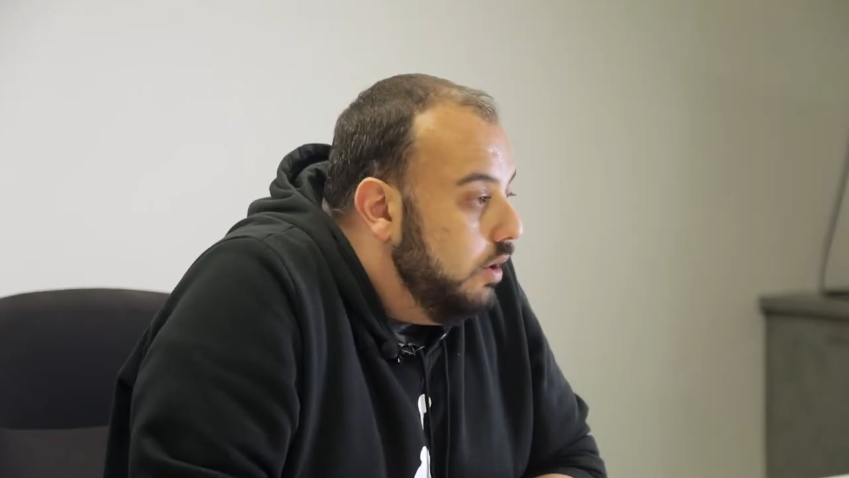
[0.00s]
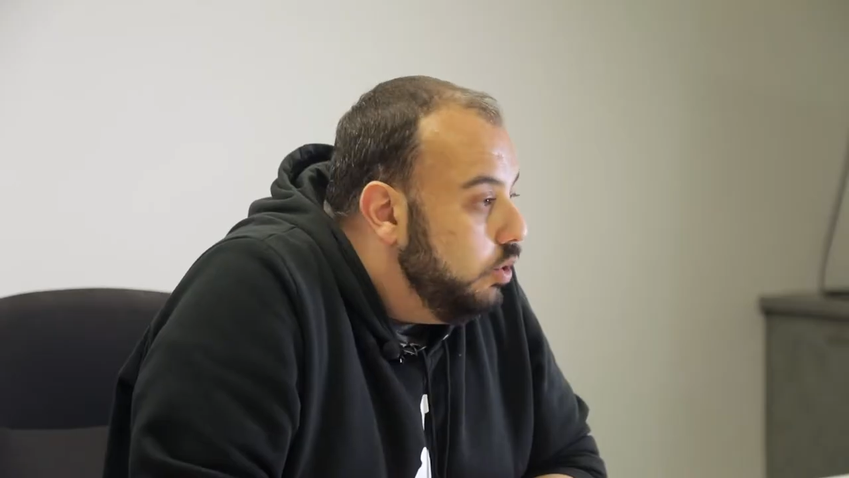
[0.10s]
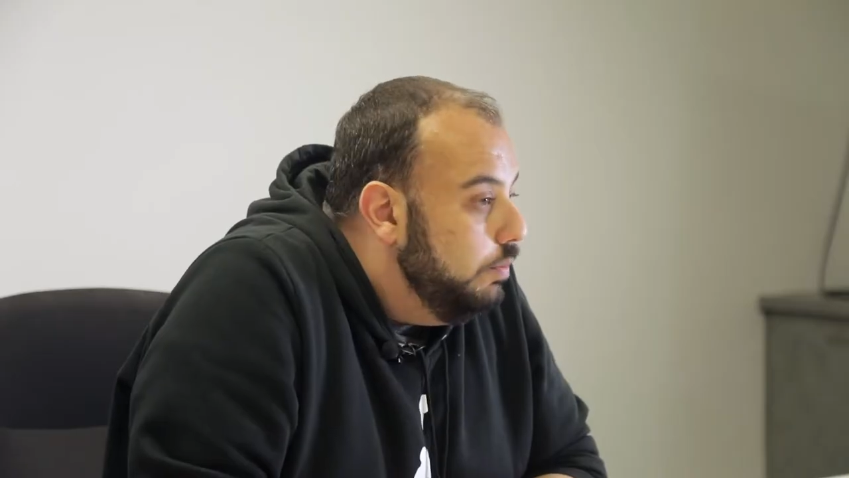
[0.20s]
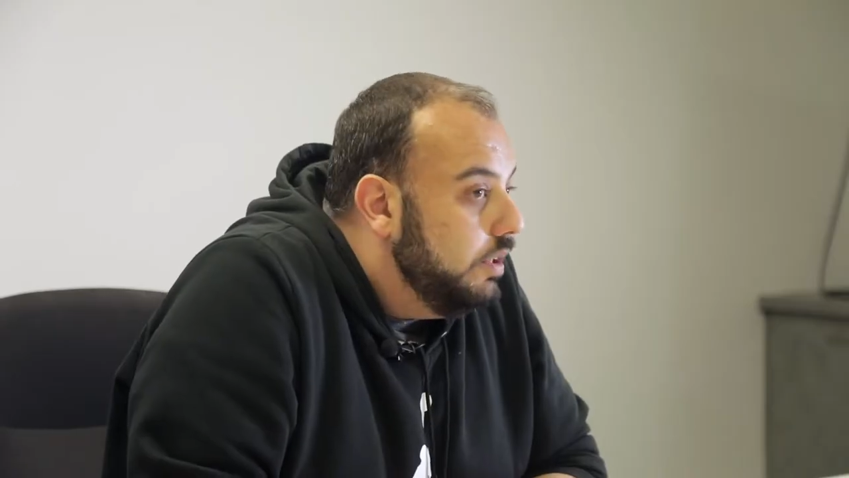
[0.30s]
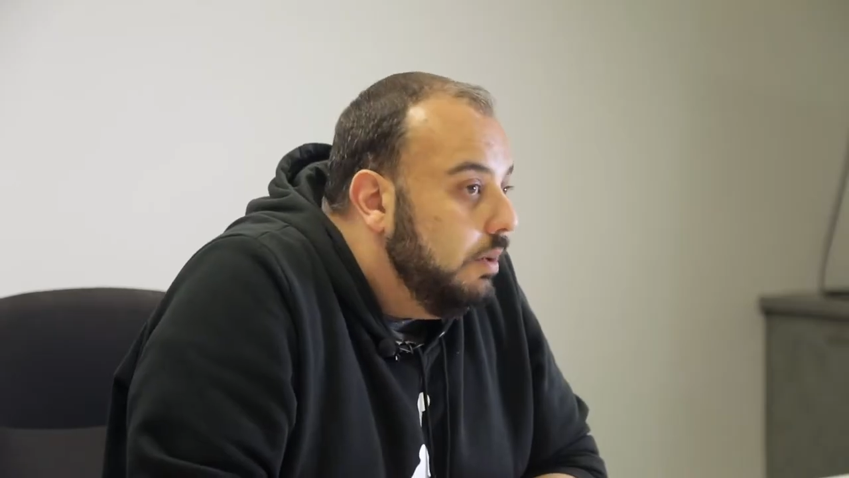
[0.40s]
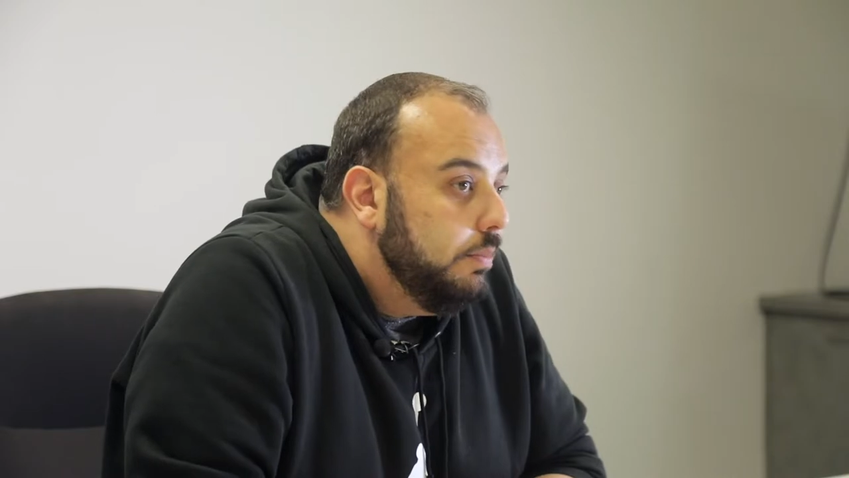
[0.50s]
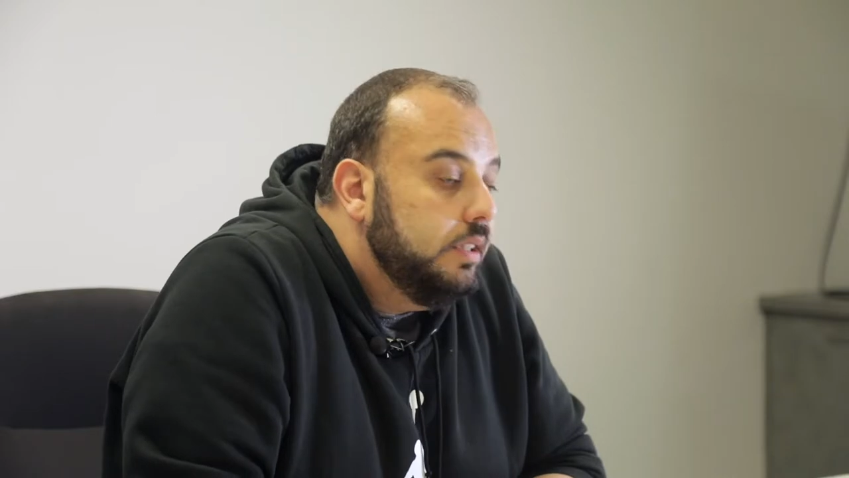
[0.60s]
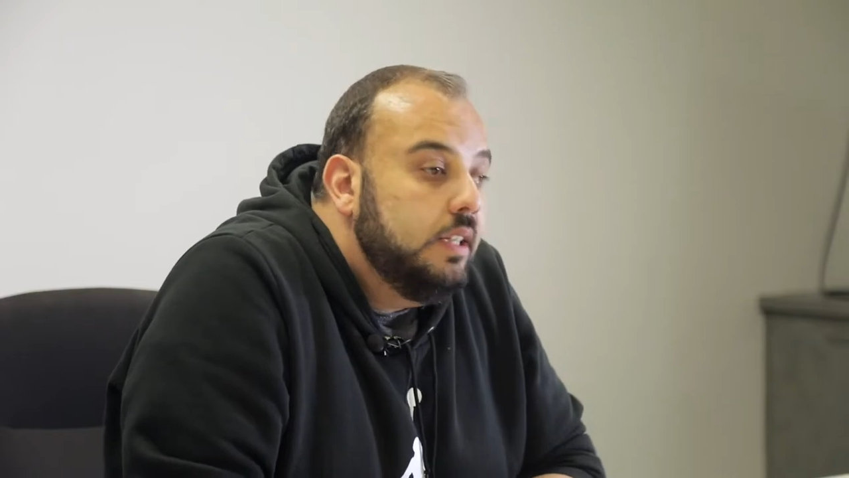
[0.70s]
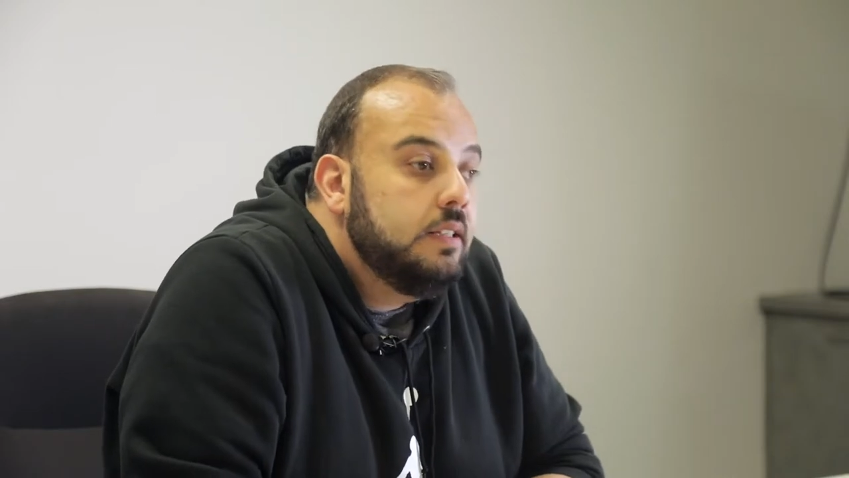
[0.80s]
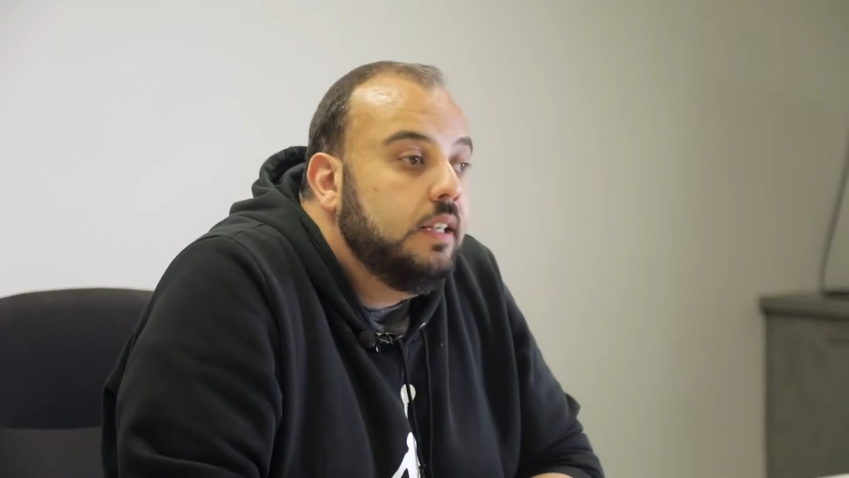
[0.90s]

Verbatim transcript: Arrow Group of Companies